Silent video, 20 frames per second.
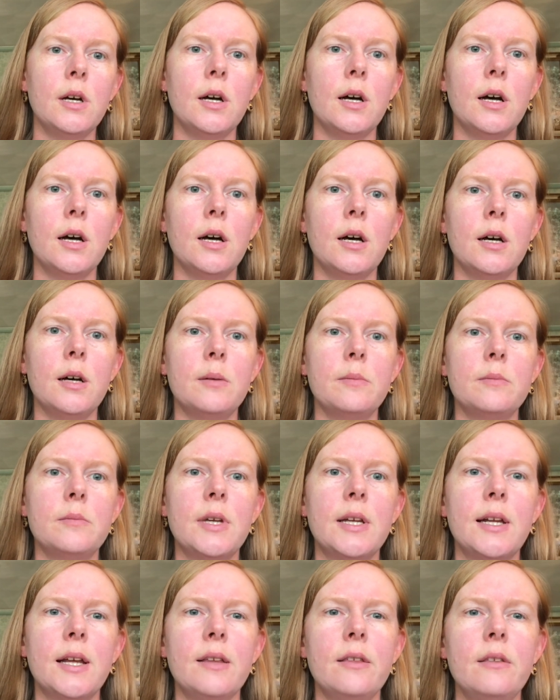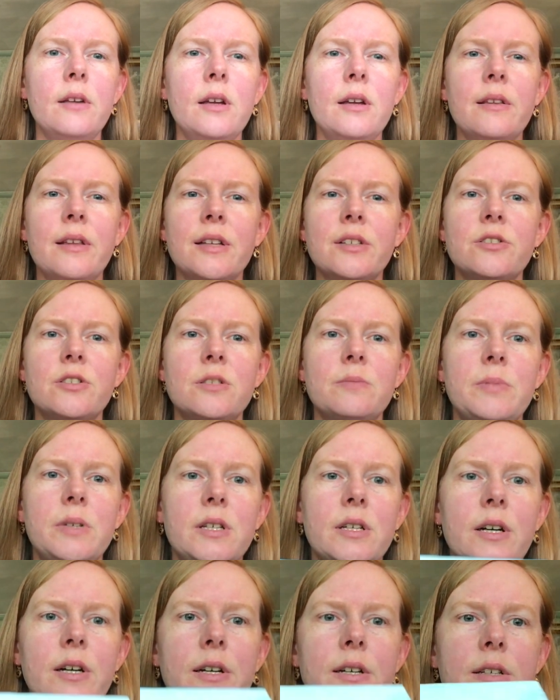And I think that's just
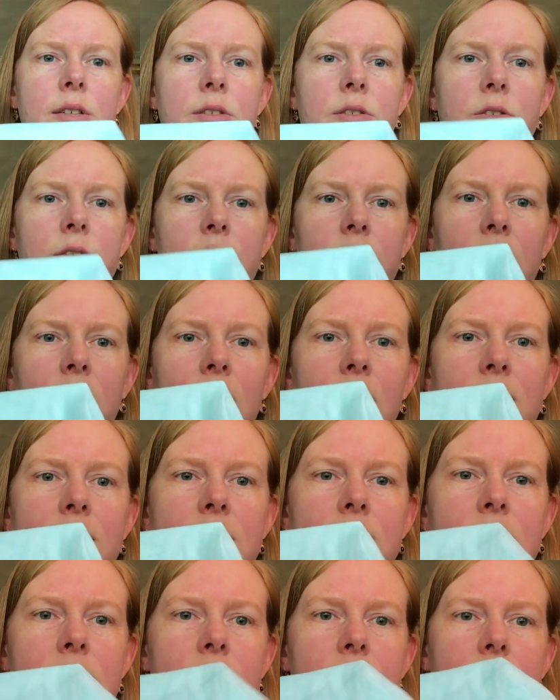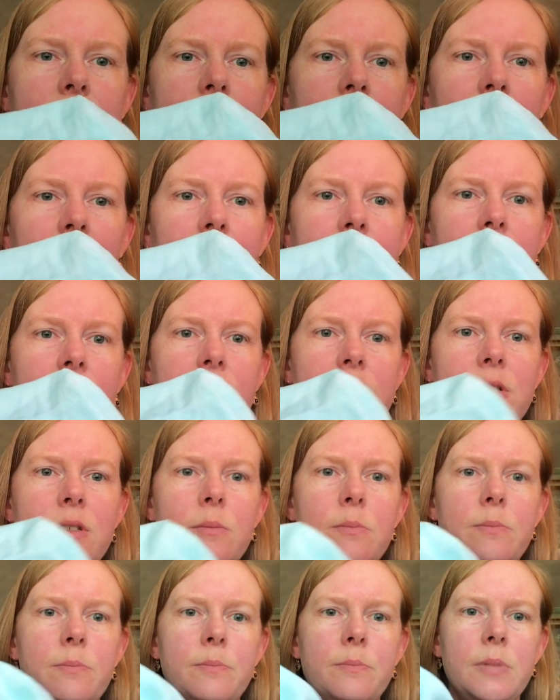because you're constantly having to
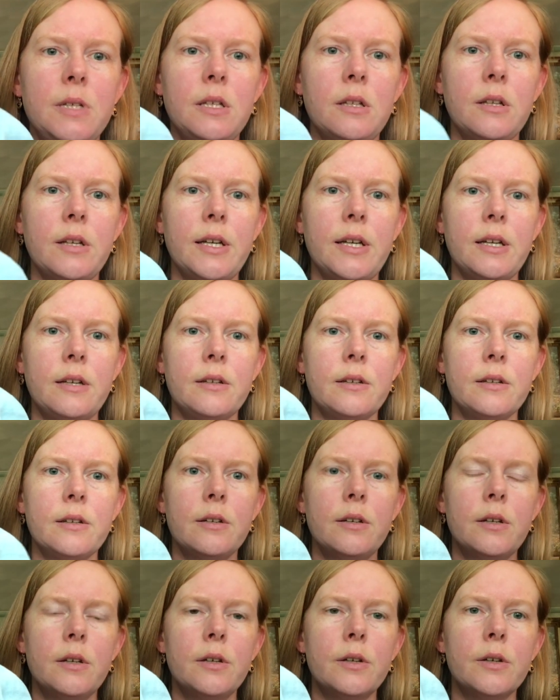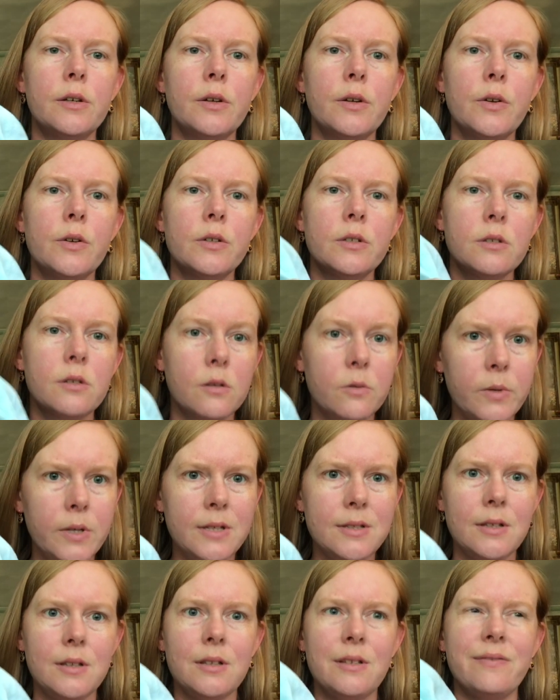be like
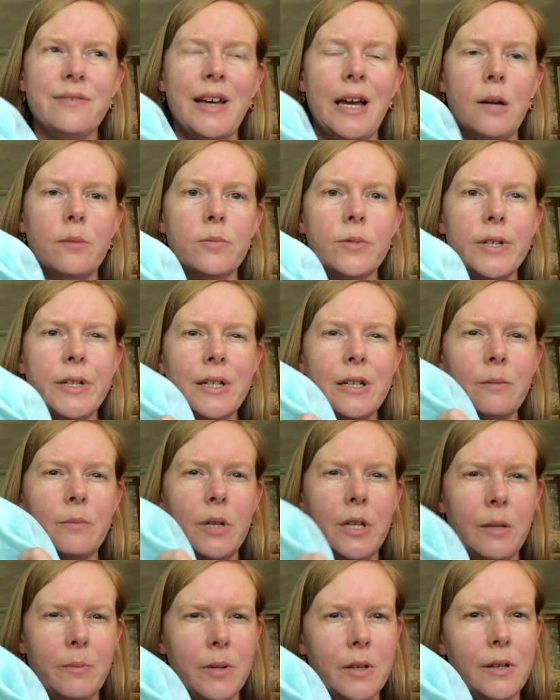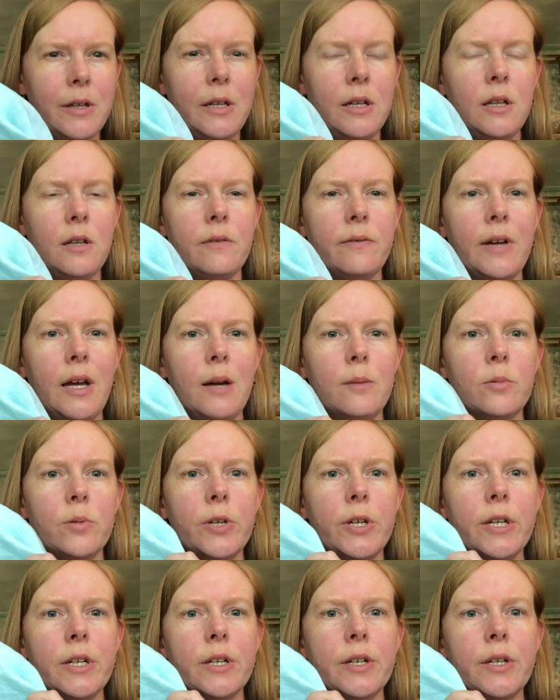squeezing the fabric, manipulating the
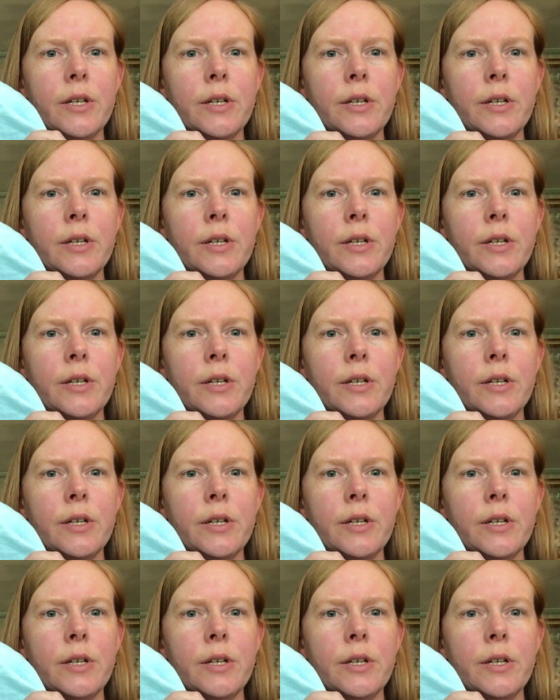fabric.